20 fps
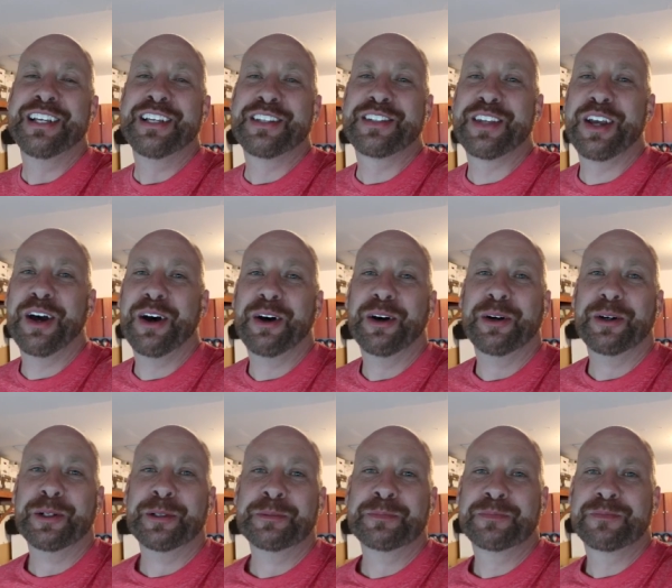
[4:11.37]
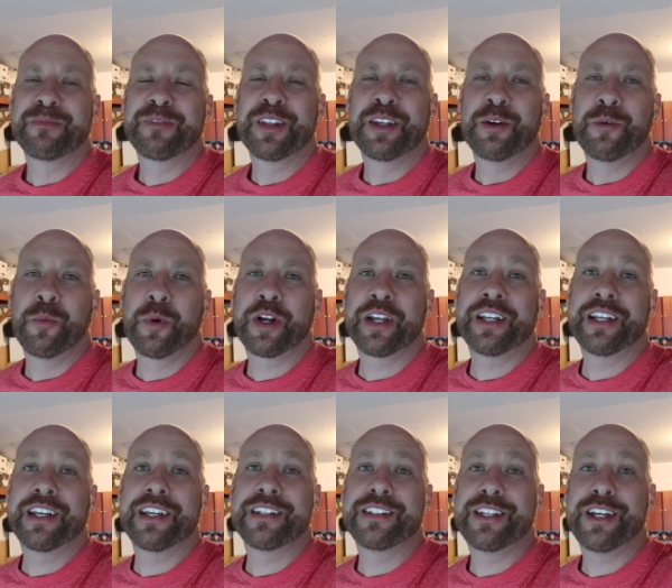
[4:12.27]
So we're
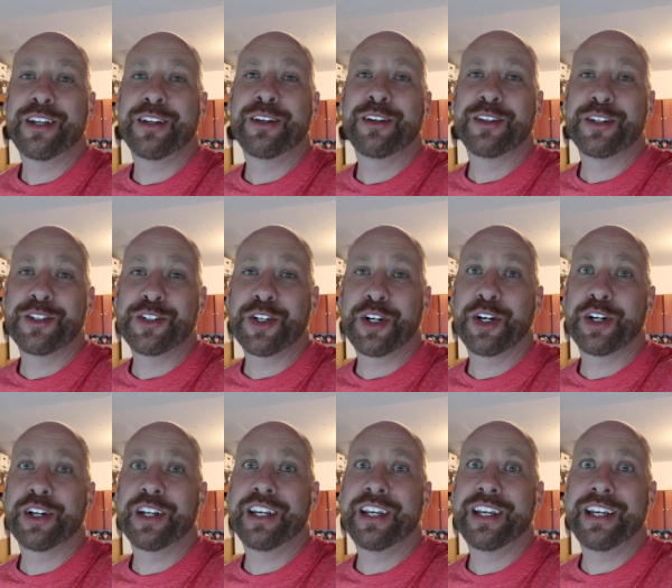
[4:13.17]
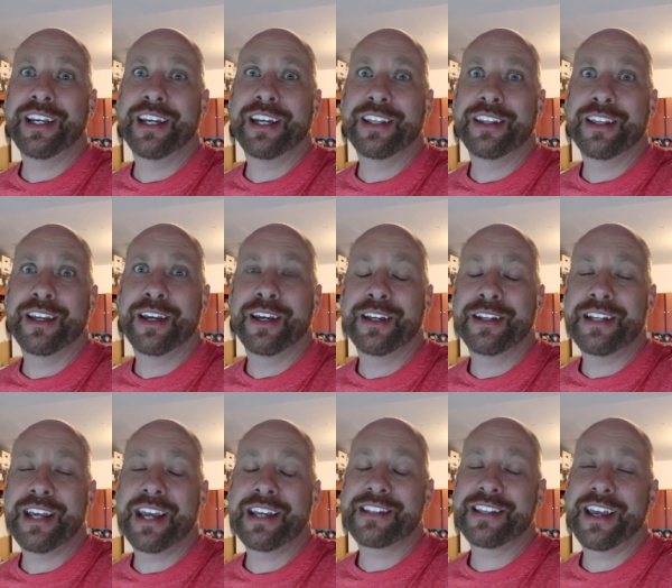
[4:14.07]
gonna continue the journey in the
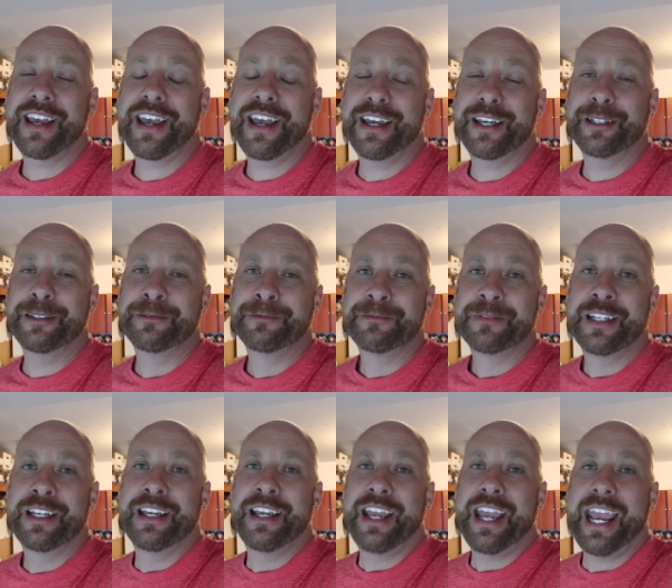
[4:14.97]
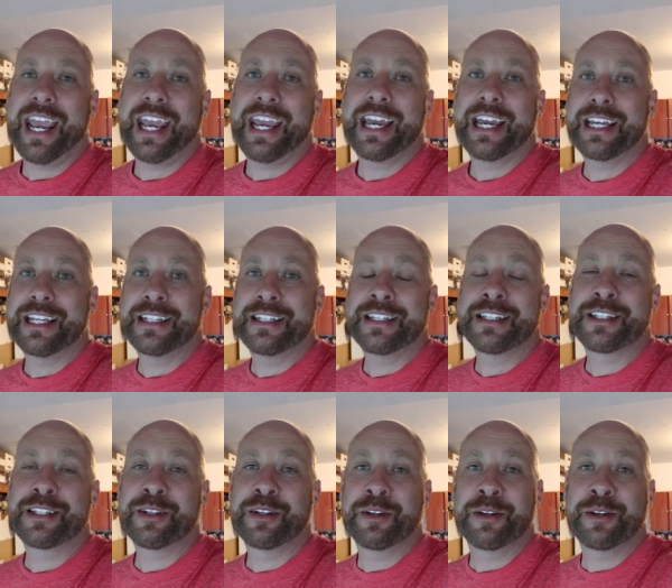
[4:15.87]
days ahead. And